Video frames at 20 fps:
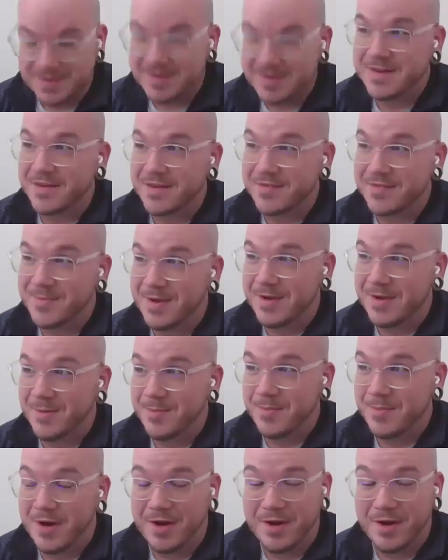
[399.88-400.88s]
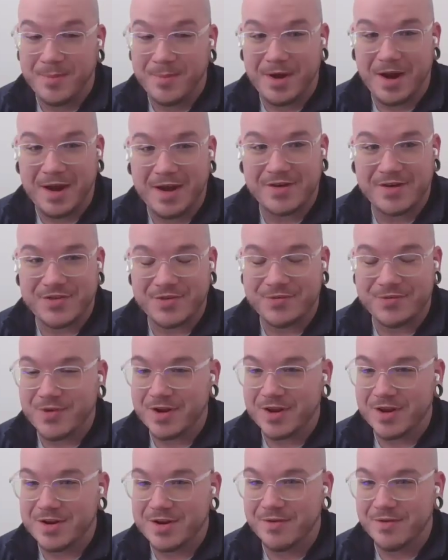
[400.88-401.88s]
Yes, ma'am. Um, I actually,
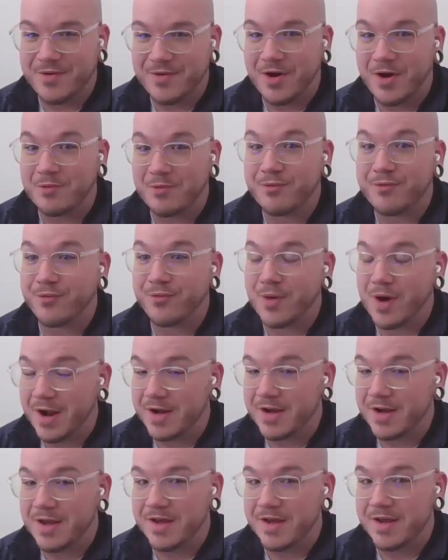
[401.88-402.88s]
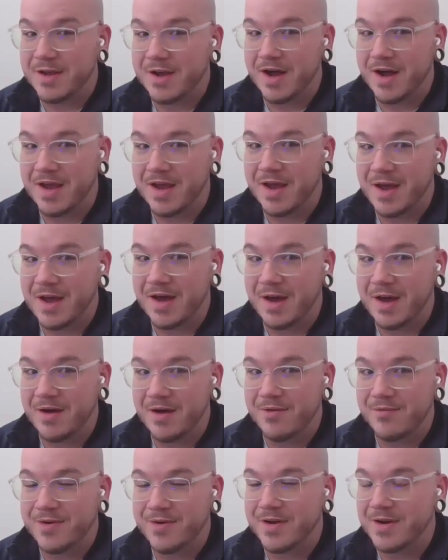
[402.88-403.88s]
funny enough, on Friday I
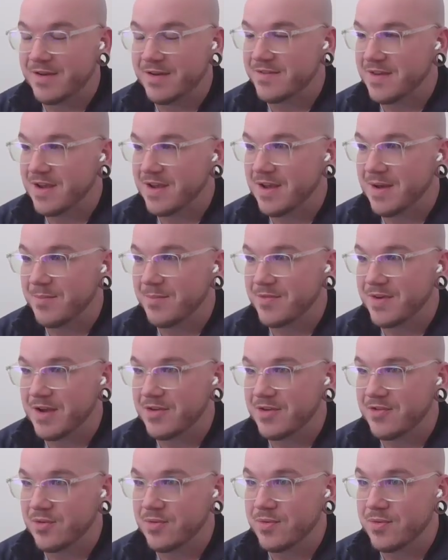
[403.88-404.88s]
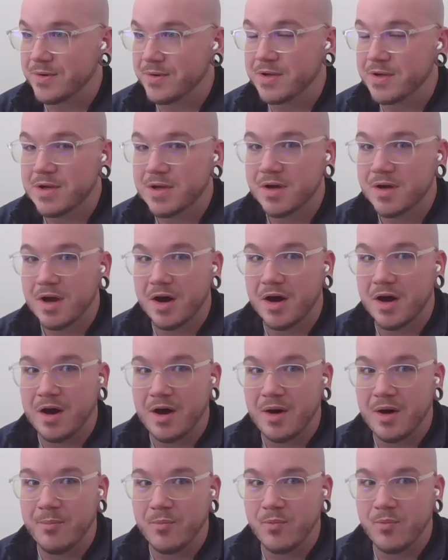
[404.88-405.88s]
have an exam scheduled,
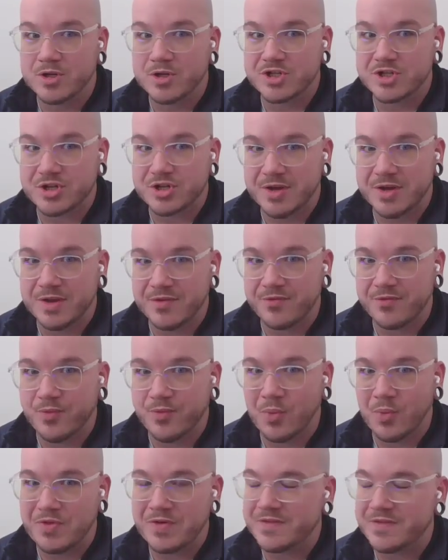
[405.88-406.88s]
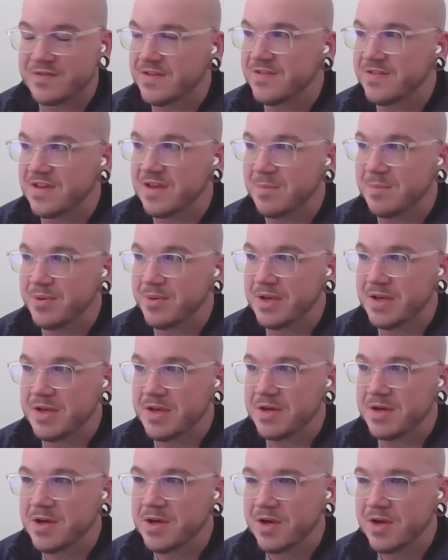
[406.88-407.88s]
um, which is for the
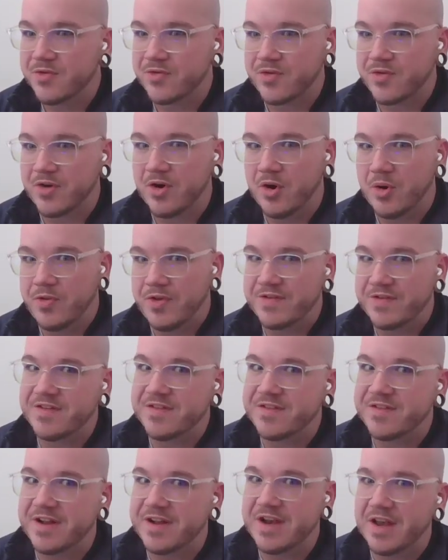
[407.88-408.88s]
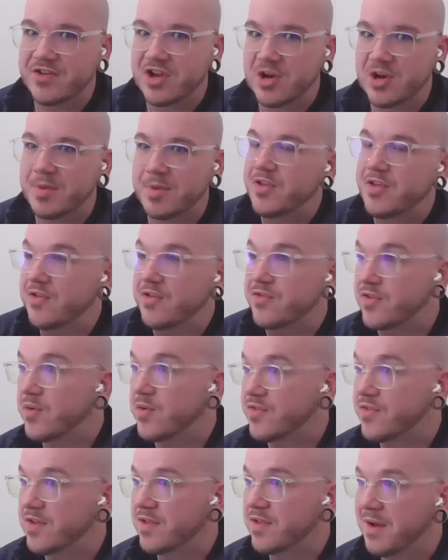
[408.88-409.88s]
CCNP. So the CCNA is going to be the
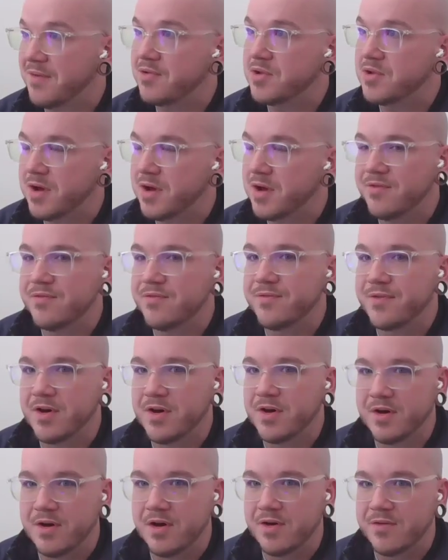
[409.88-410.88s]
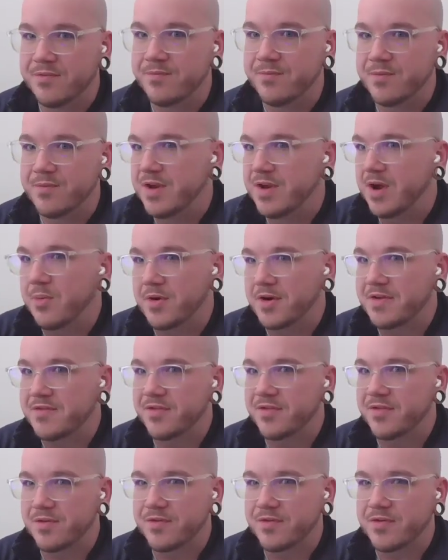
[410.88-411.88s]
associate level of, uh, of networking
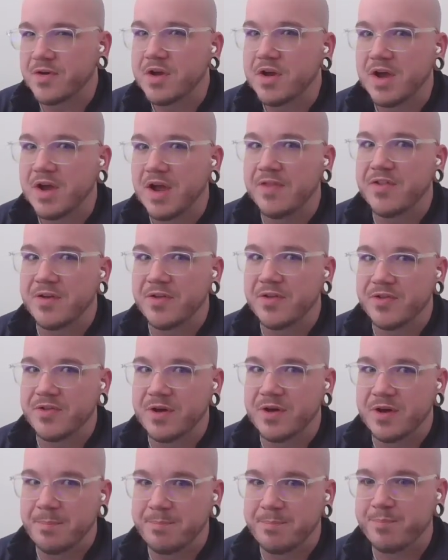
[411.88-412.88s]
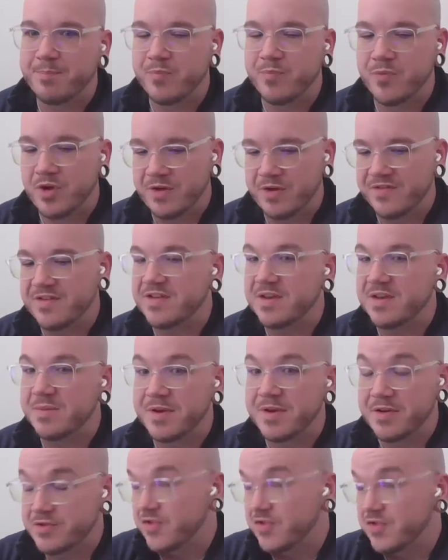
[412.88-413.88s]
certs, and the the the
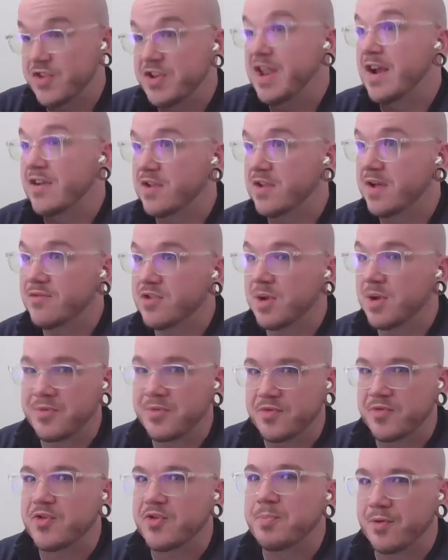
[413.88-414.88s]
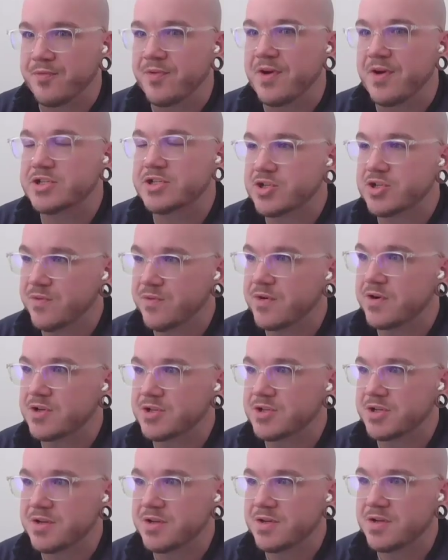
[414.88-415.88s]
CCNP is just the next level up. So it's the professional
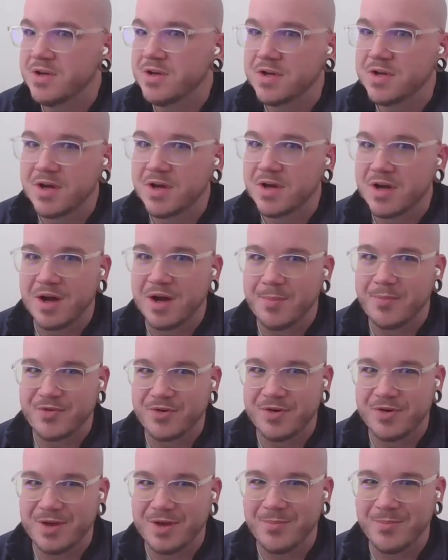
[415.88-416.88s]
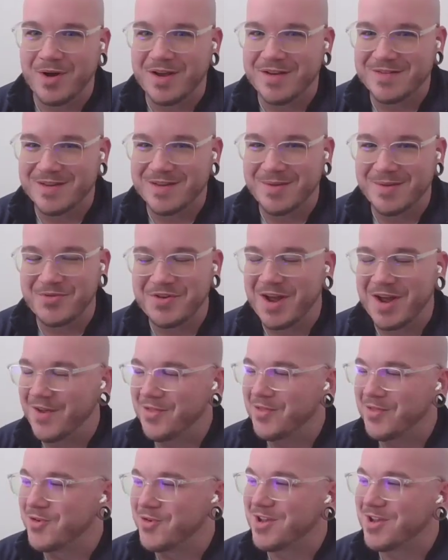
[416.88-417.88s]
version. Um, hmm. So yeah, my exam's
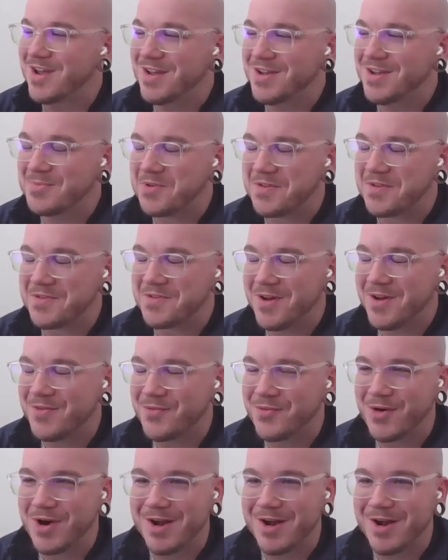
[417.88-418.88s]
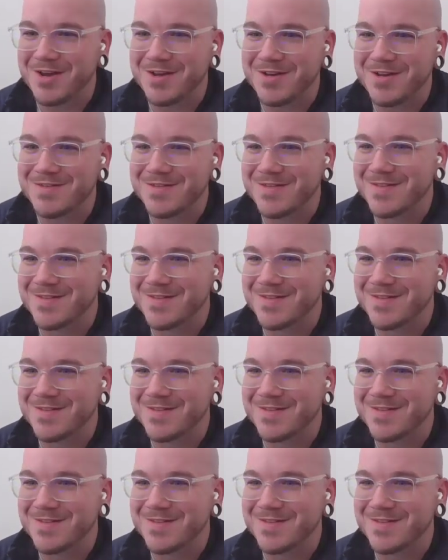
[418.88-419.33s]
9:30 a.m. on on Friday.